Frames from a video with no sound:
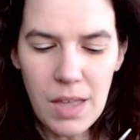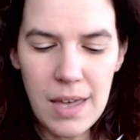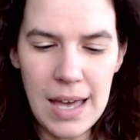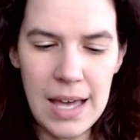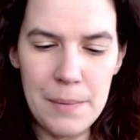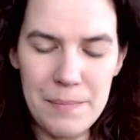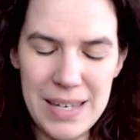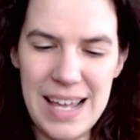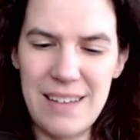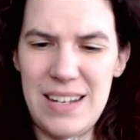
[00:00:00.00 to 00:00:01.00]

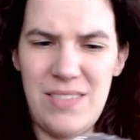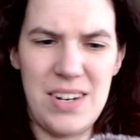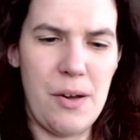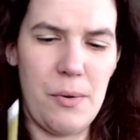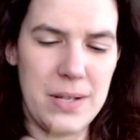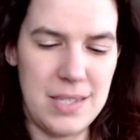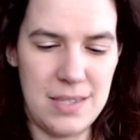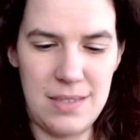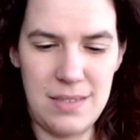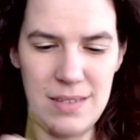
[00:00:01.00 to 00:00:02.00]
And I don't even know
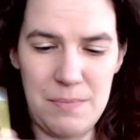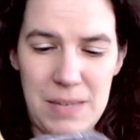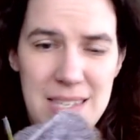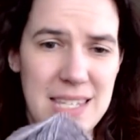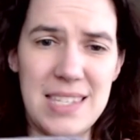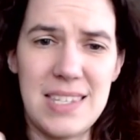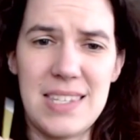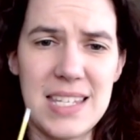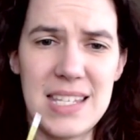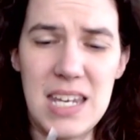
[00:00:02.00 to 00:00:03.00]
I'm guessing it's a
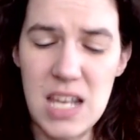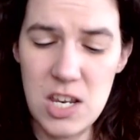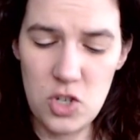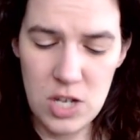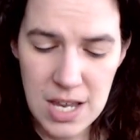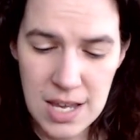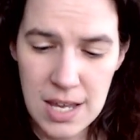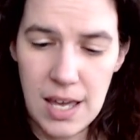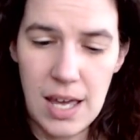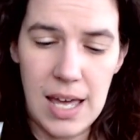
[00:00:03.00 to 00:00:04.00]
16-inch.
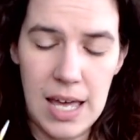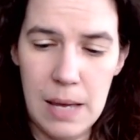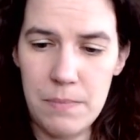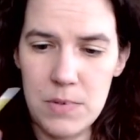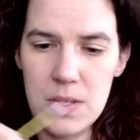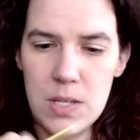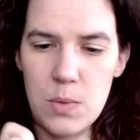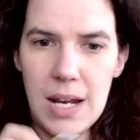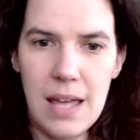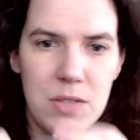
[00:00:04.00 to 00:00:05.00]
So this is
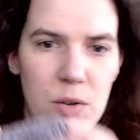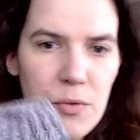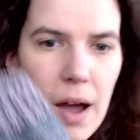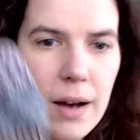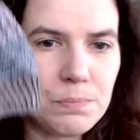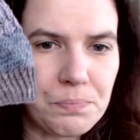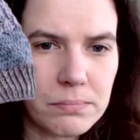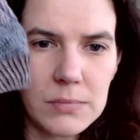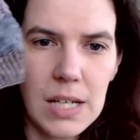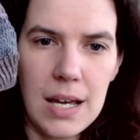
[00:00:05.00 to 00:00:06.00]
what I have so far.
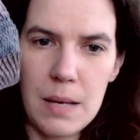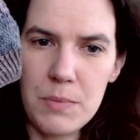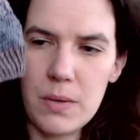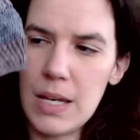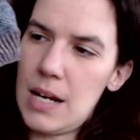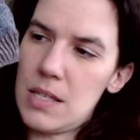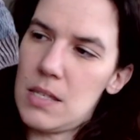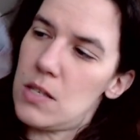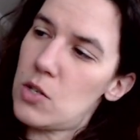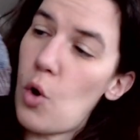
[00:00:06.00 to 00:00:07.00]
So again, it's
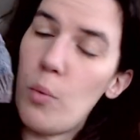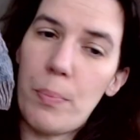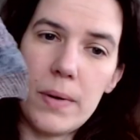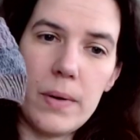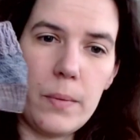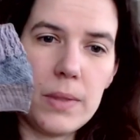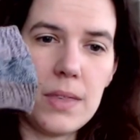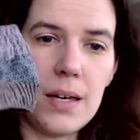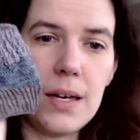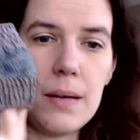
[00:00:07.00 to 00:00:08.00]
this taupe with
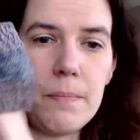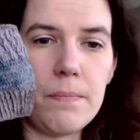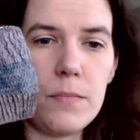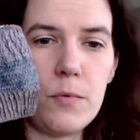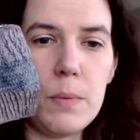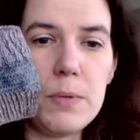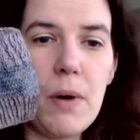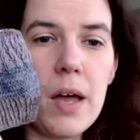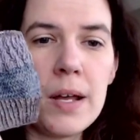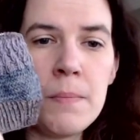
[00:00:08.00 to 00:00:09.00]
the ribbed
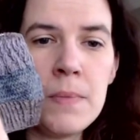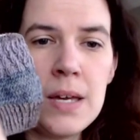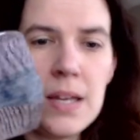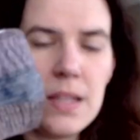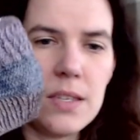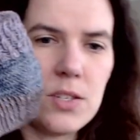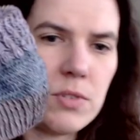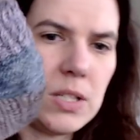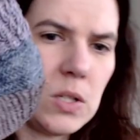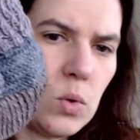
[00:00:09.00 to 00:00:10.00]
bottom, this
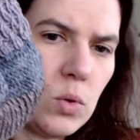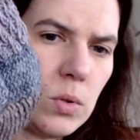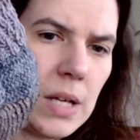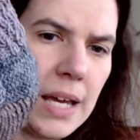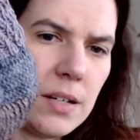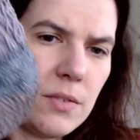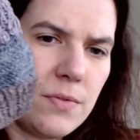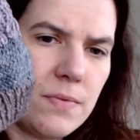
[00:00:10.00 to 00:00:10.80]
really cool kind of